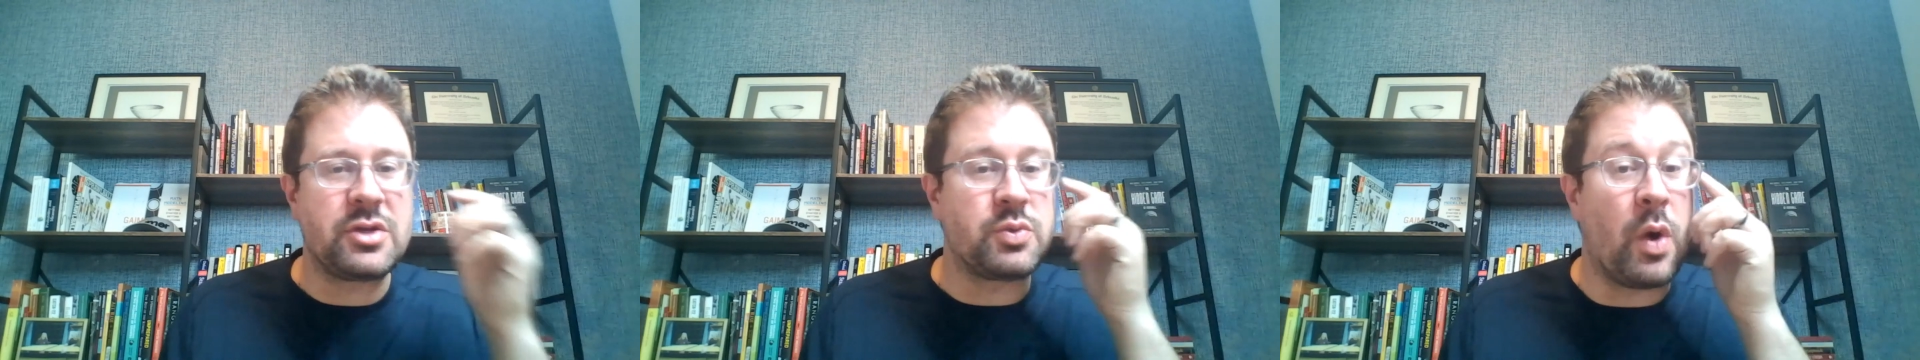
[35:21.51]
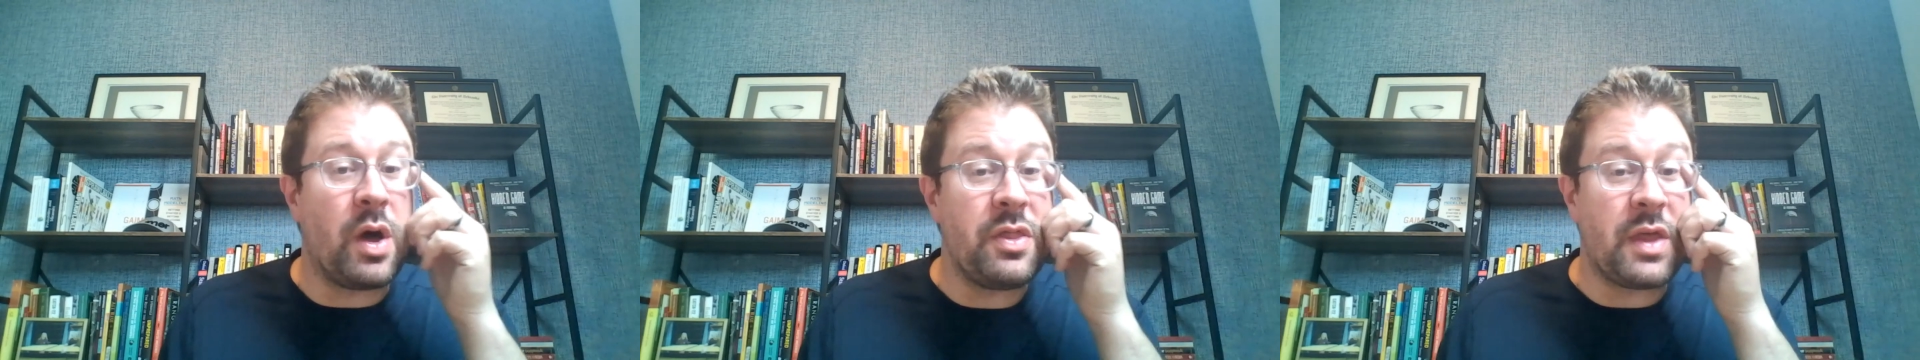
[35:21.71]

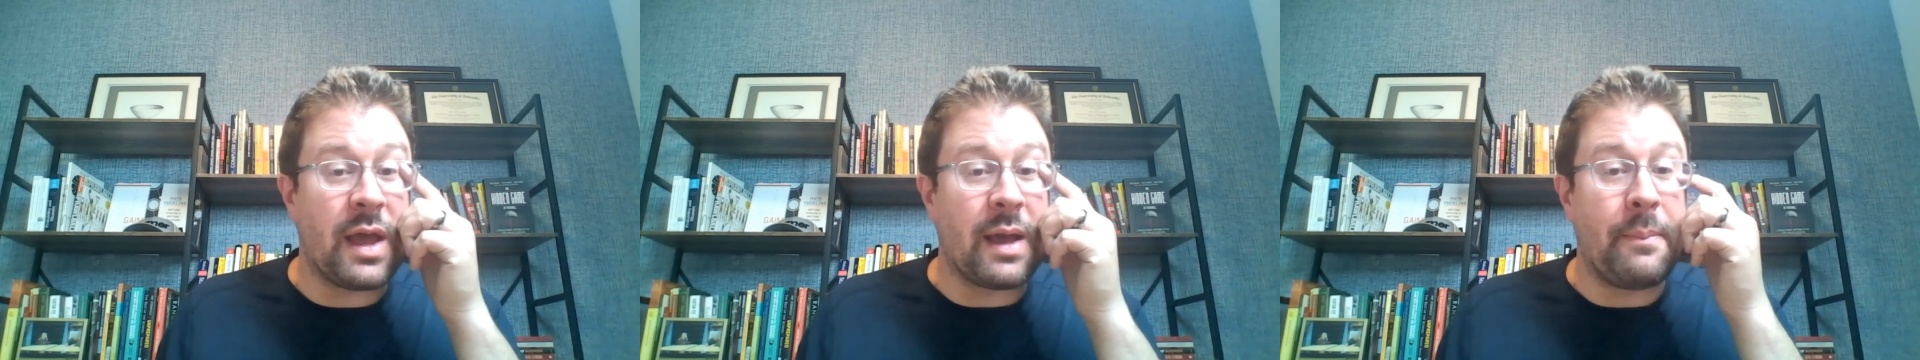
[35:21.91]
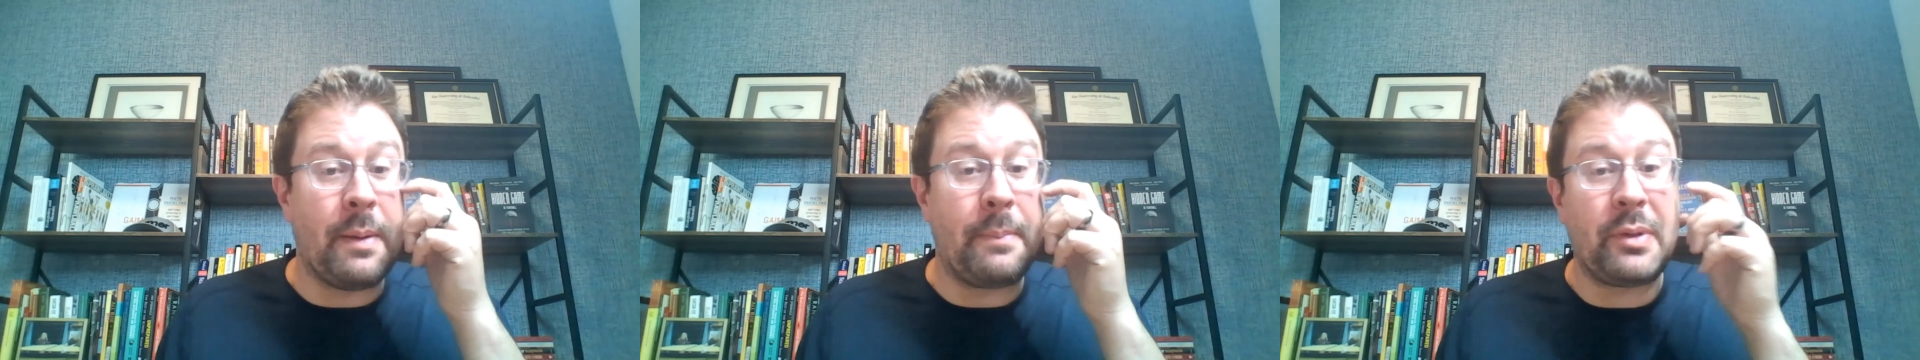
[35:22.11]
is one
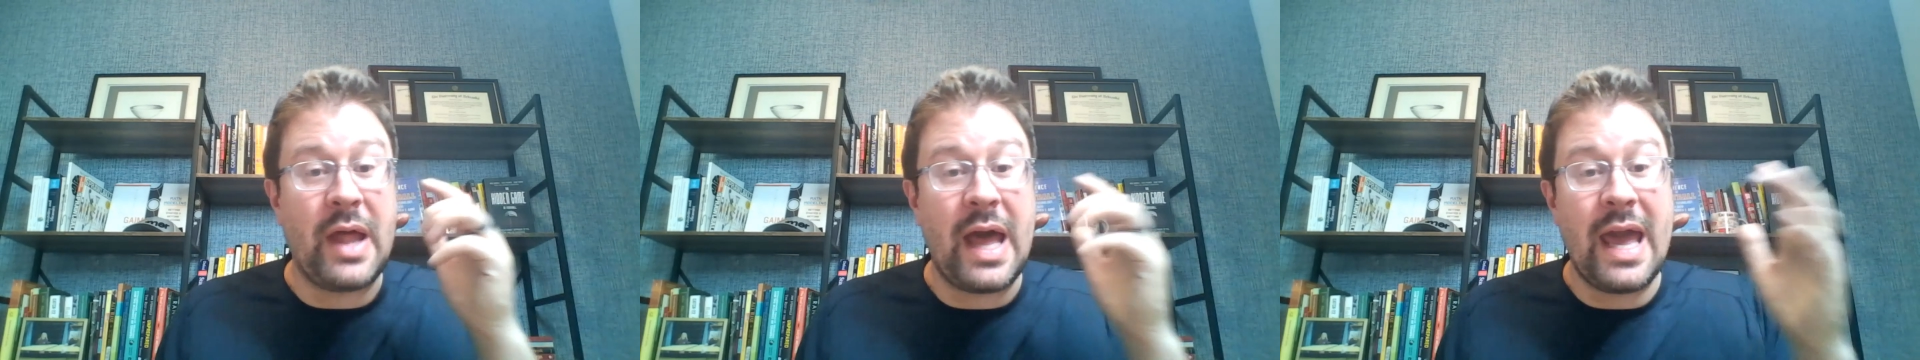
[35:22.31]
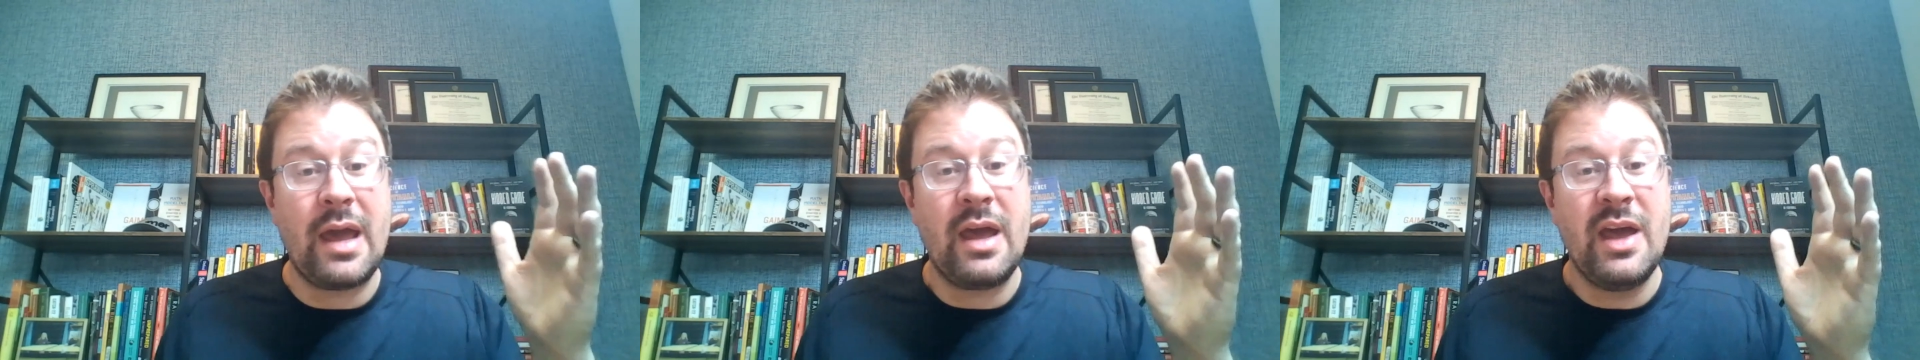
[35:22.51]
thing, but
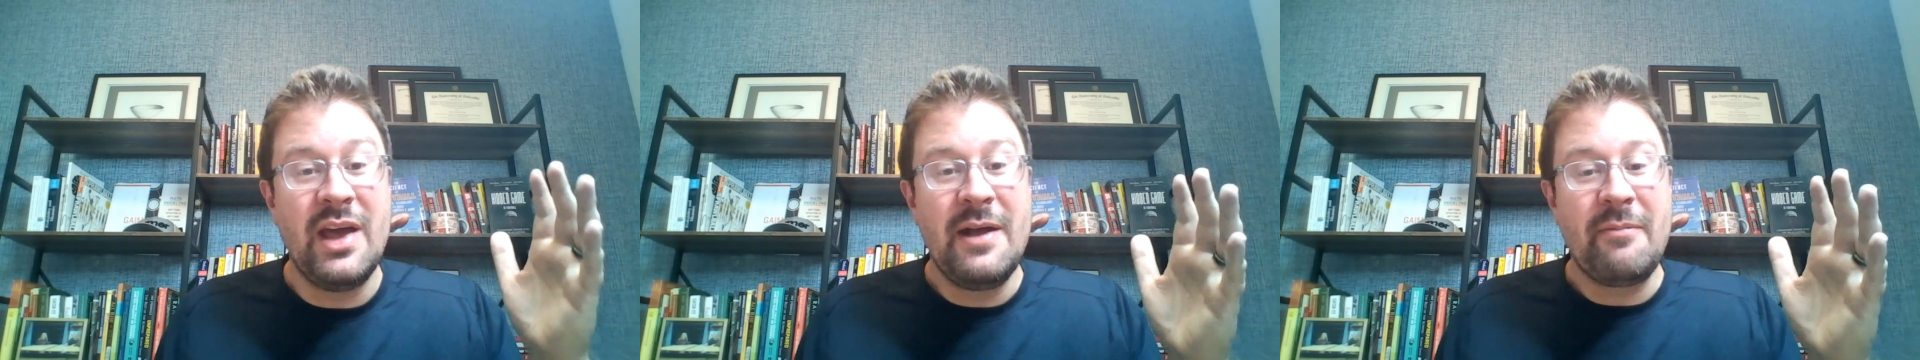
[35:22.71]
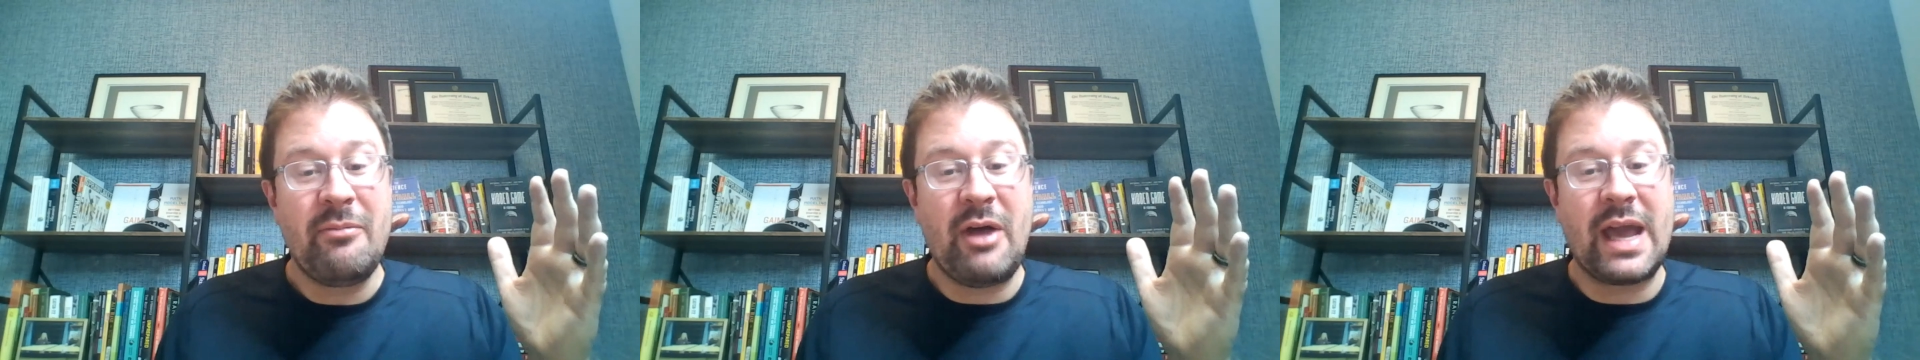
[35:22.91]
playing
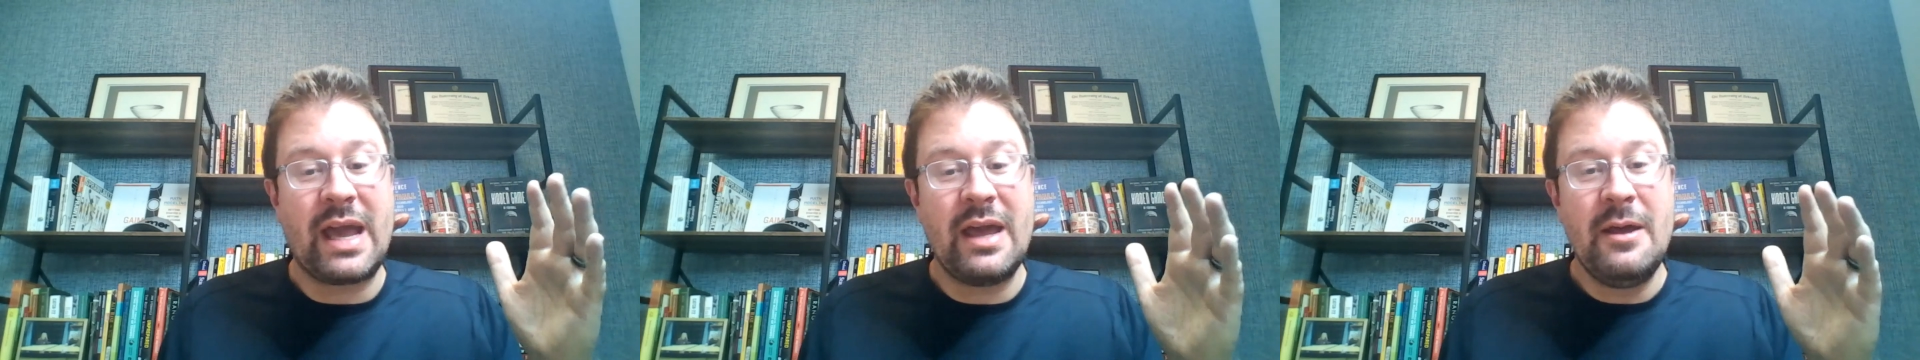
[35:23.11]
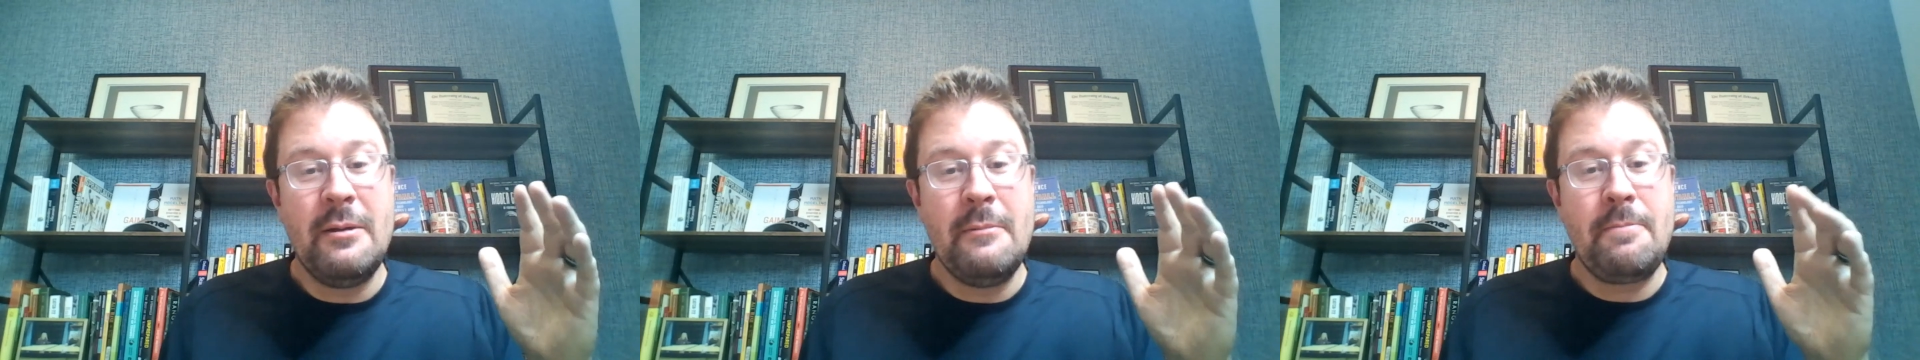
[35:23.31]
like